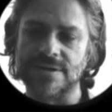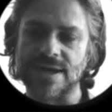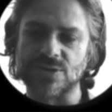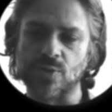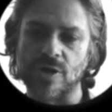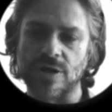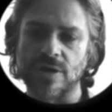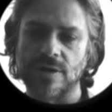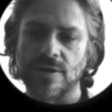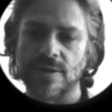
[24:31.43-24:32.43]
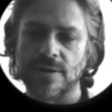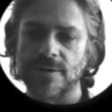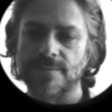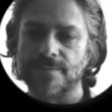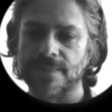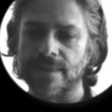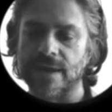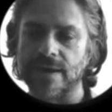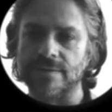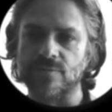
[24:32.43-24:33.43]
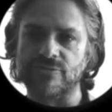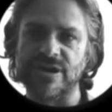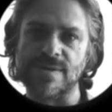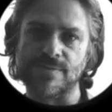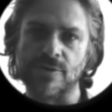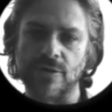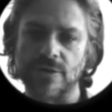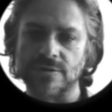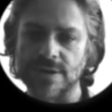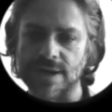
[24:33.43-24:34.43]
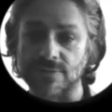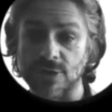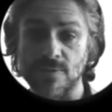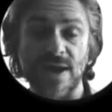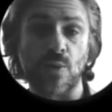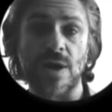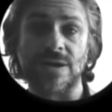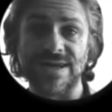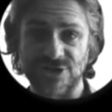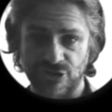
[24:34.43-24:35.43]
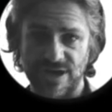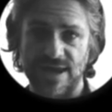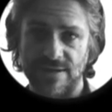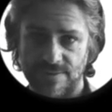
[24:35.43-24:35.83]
day's work and read my book. Now, you may well literally